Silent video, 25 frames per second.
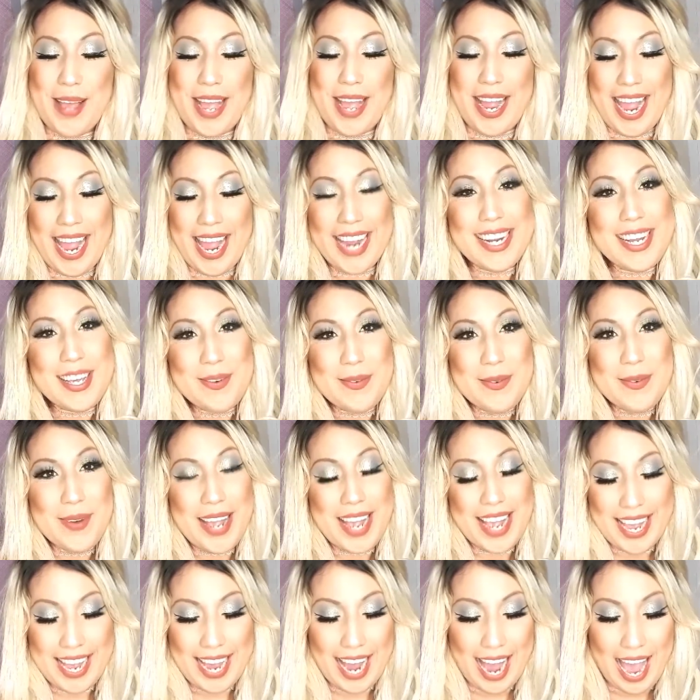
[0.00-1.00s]

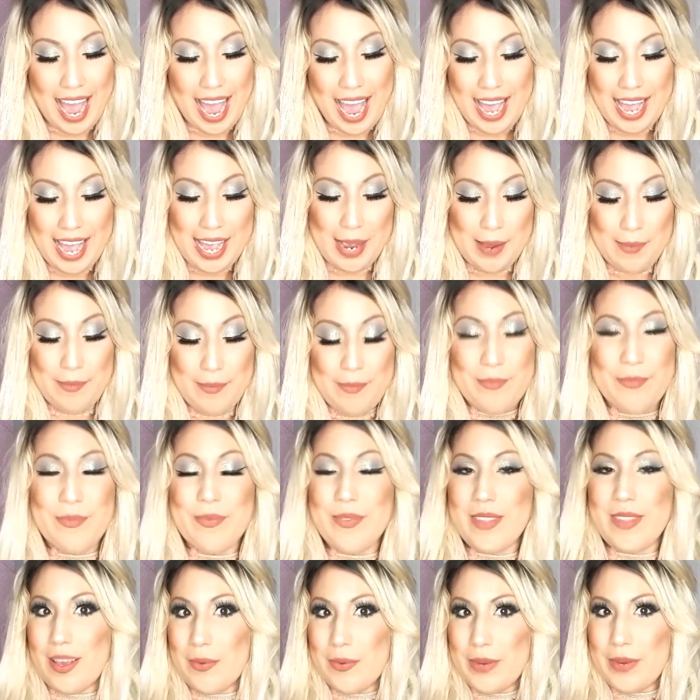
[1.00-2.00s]
anyway,
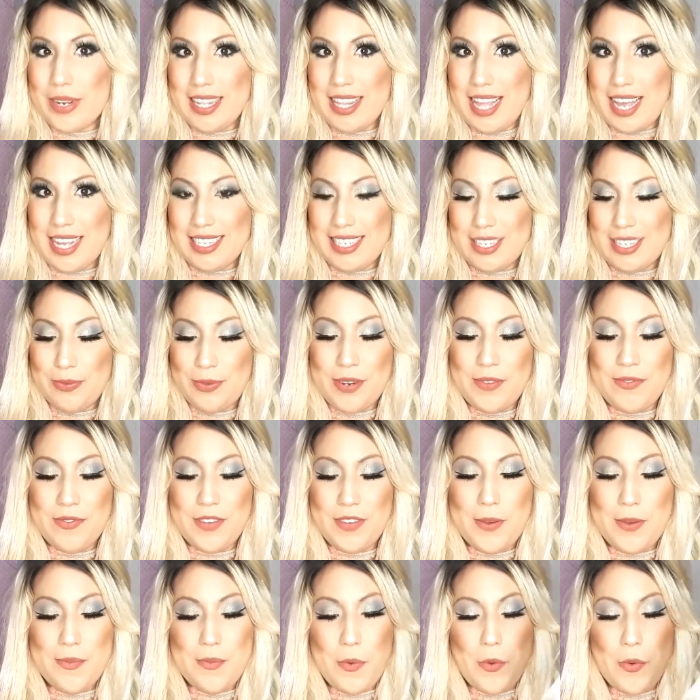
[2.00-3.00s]
wait, let's see a few
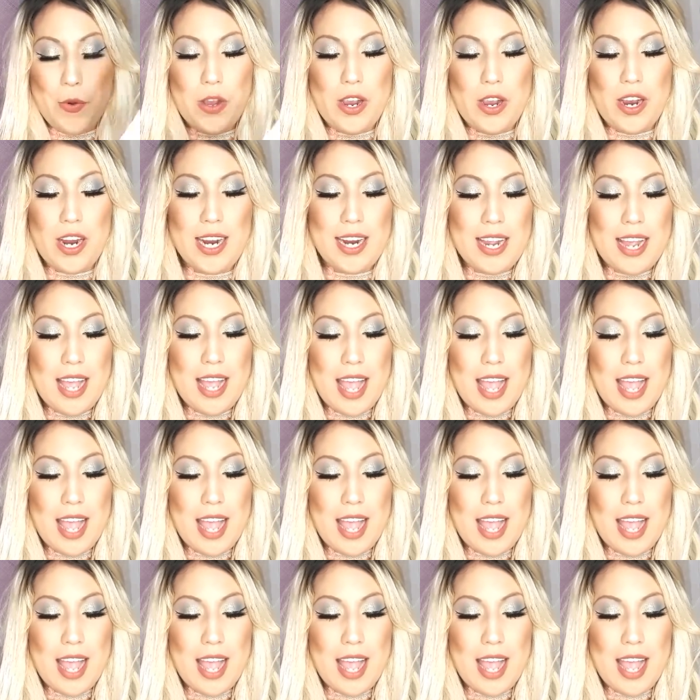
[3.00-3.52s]
more.